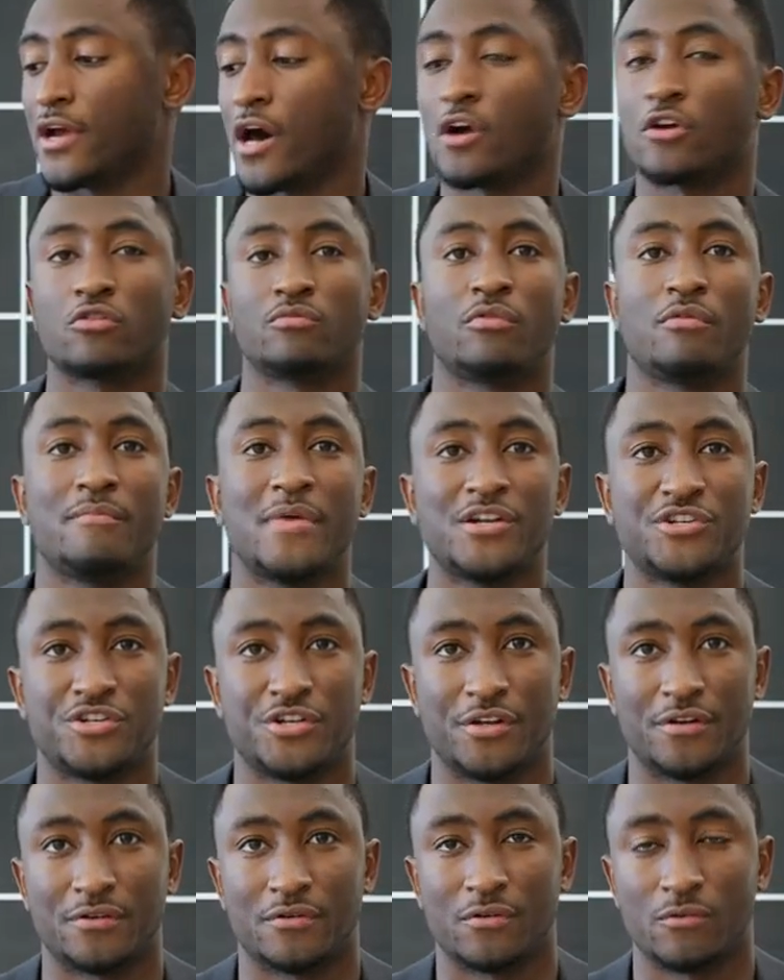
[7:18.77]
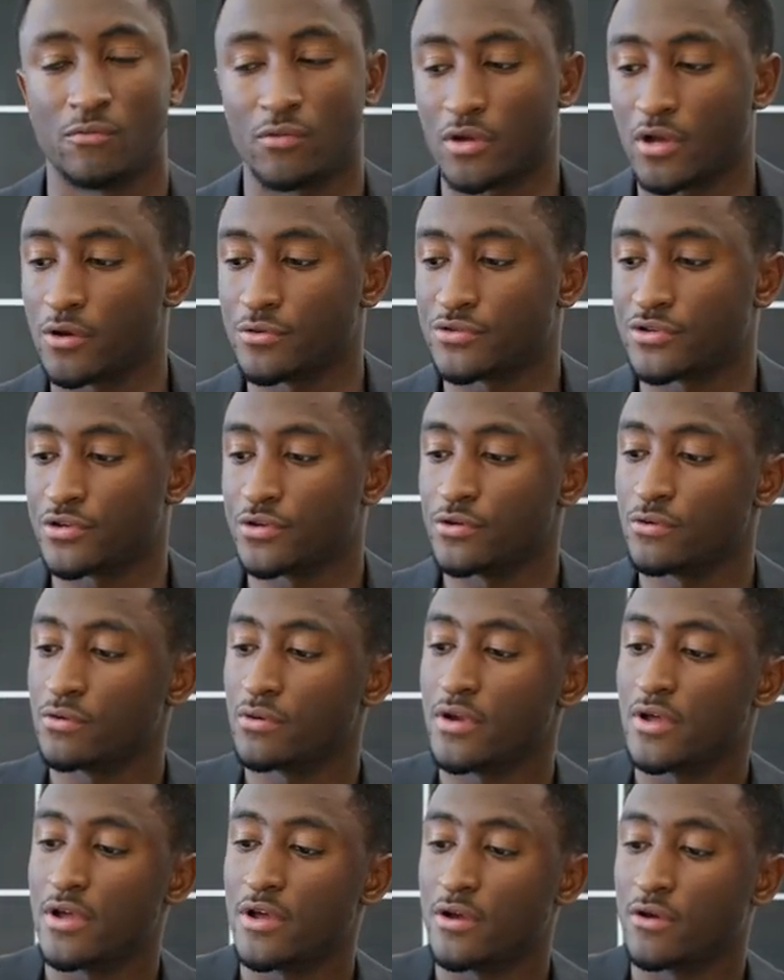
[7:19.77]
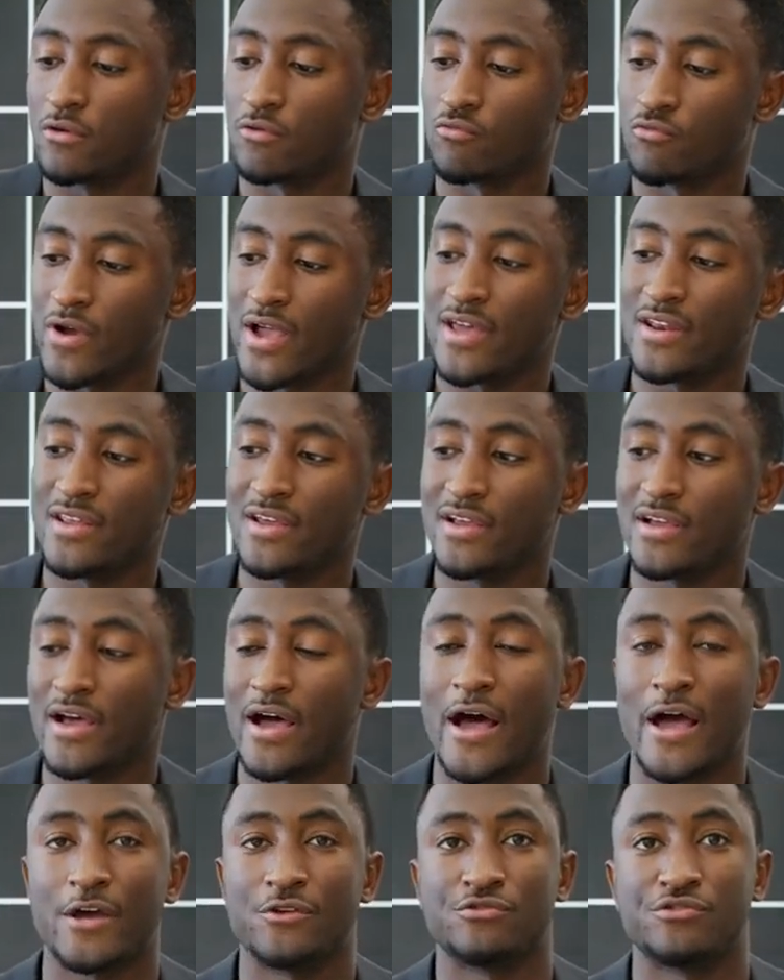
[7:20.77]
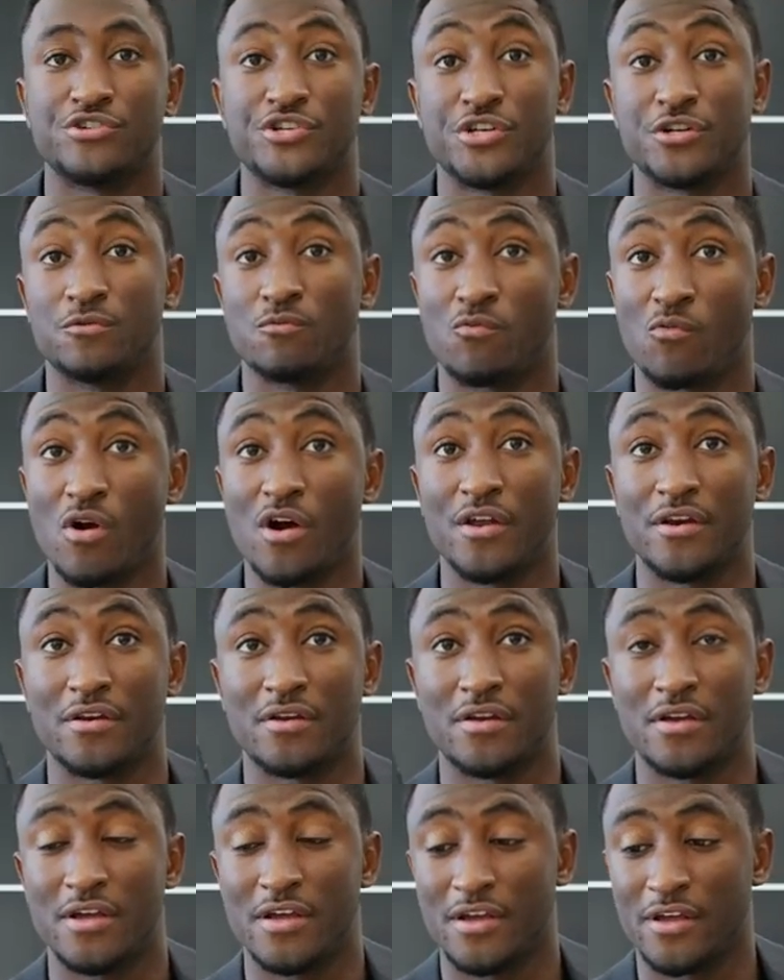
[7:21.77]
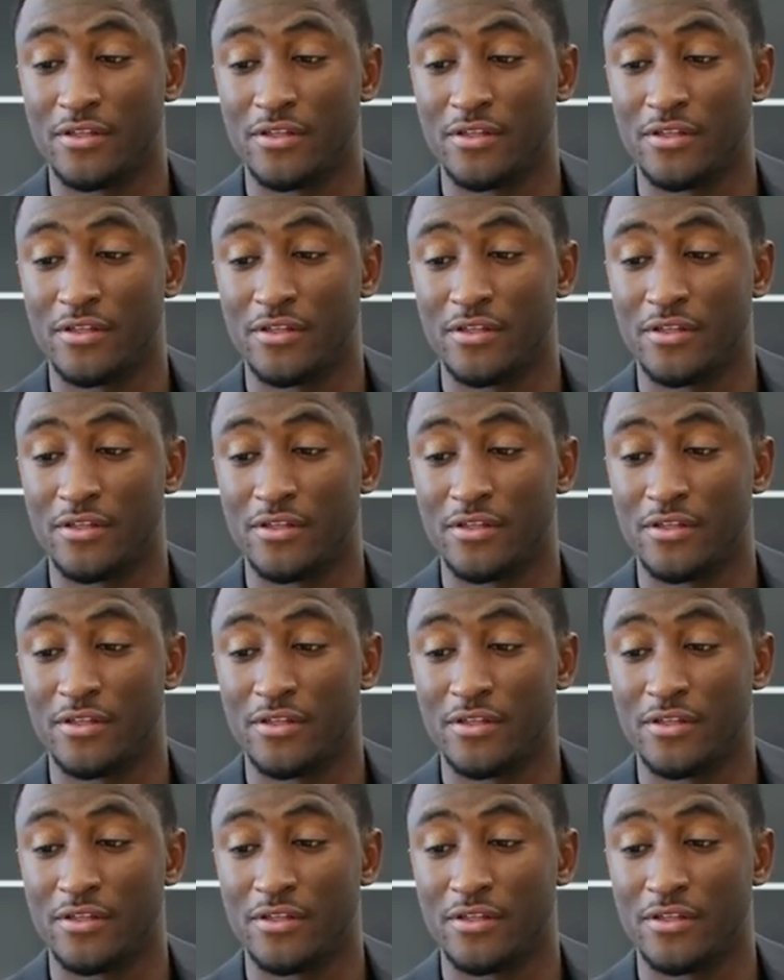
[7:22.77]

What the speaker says: then honorable mention will go to Red Hydrogen 1.